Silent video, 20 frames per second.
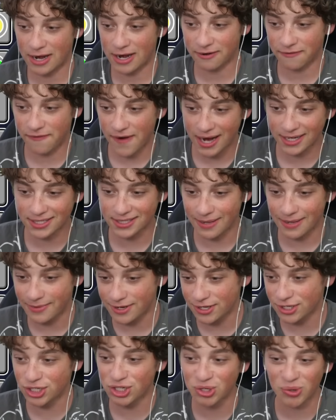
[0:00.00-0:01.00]
Matter of fact, let
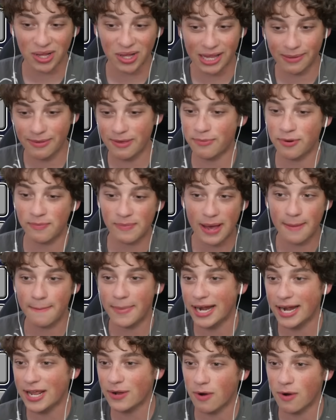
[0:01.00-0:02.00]
me just do it. Let me put my
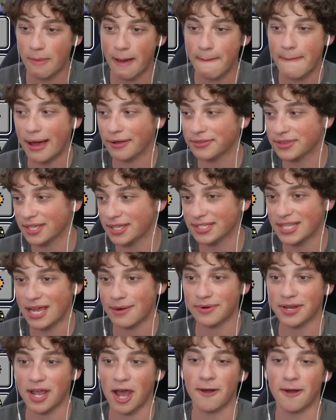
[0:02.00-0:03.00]
money where my mouth is.
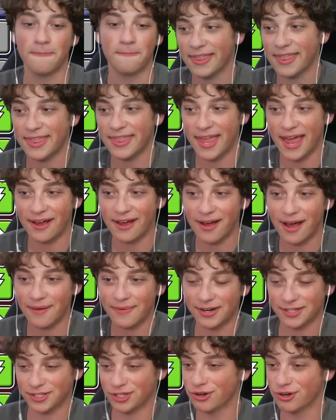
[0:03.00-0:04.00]
There we go. And then now
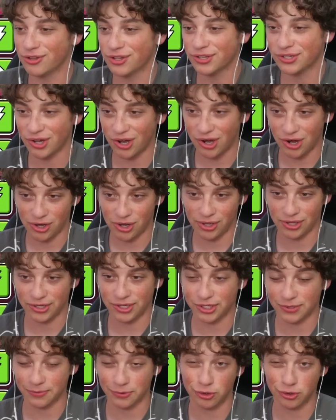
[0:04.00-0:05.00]
I'm going to turn this all
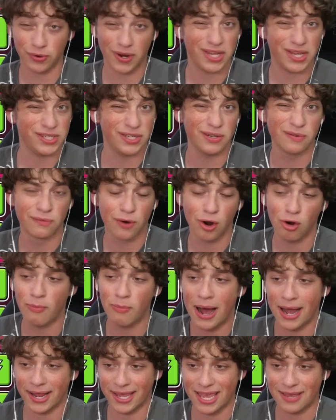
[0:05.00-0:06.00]
into some crazy
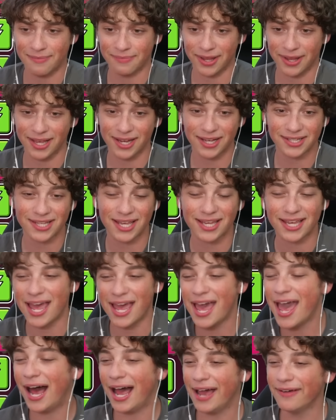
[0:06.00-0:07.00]
robot gameplay because, like,
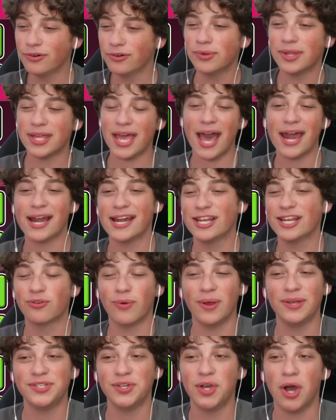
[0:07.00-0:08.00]
I haven't really had any
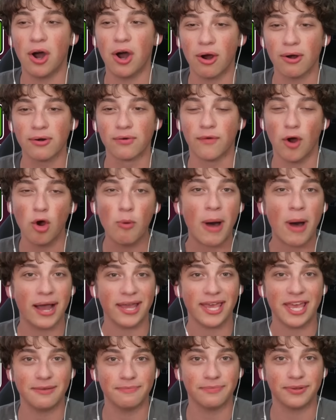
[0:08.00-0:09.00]
crazy hard
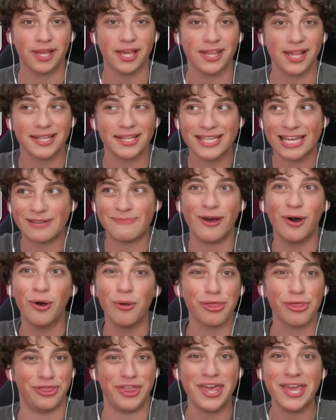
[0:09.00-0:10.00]
robot gameplay, and that's, like, my
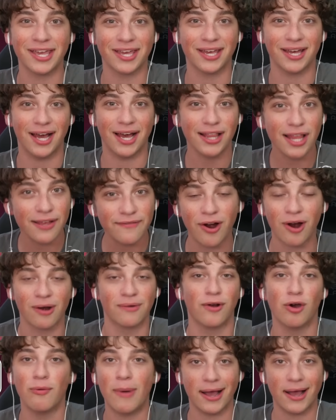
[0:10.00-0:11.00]
whole thing. I love
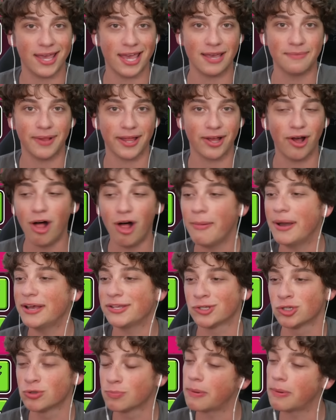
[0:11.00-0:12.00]
hard robot gameplay. All
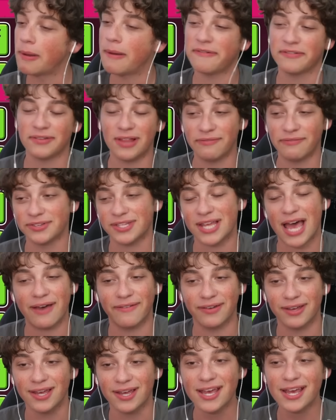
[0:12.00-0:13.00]
my super buffing levels
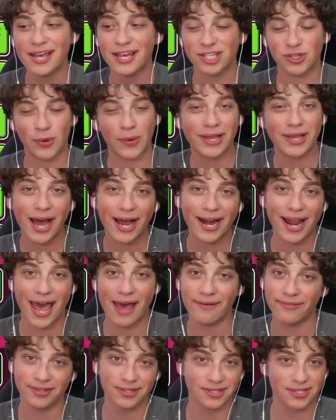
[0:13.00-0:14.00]
have it, so I gotta
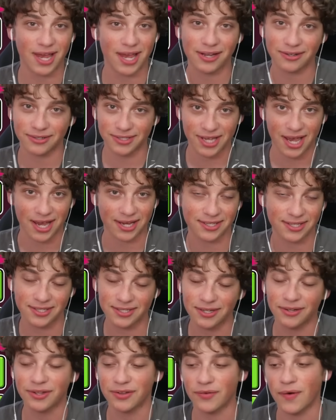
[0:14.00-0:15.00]
have it in Cycles X.
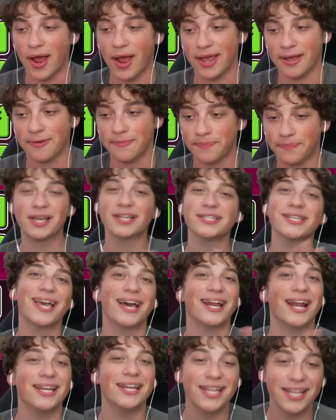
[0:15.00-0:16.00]
It's only right. Because,
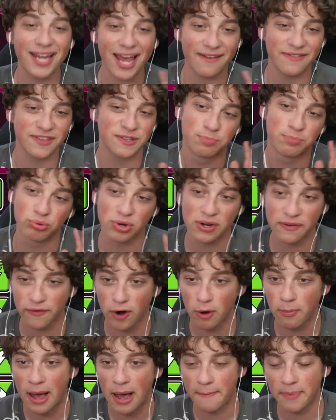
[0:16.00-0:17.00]
again, I did have this brief
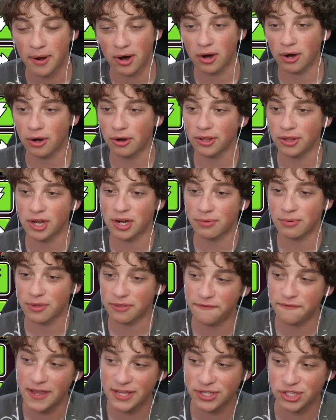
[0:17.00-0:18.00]
robot part earlier
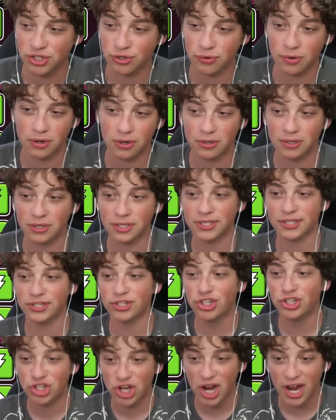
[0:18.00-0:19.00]
with Fitzgerald
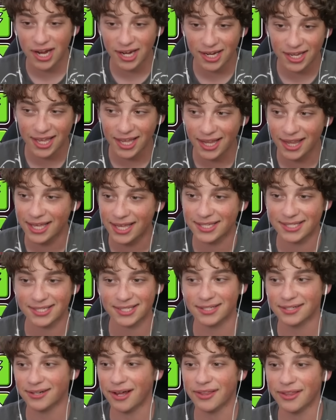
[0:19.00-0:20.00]
and Chain
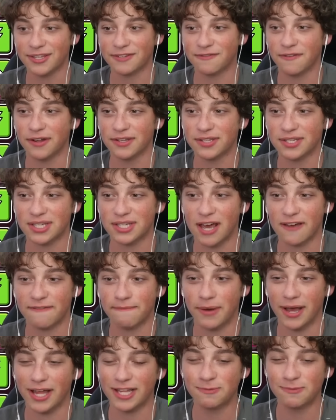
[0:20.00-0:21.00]
Gillis and all this fun
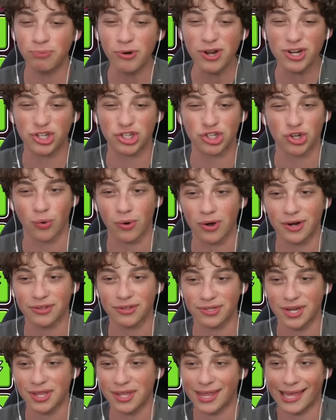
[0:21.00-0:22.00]
stuff, but it's pretty short,
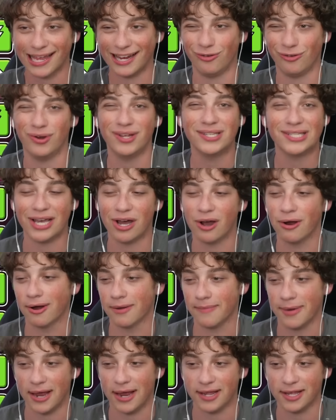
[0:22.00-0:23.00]
and there's nothing, like, crazy
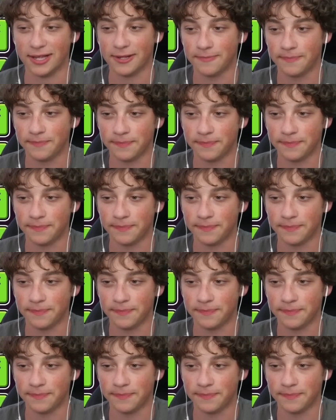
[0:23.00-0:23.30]
hard about it.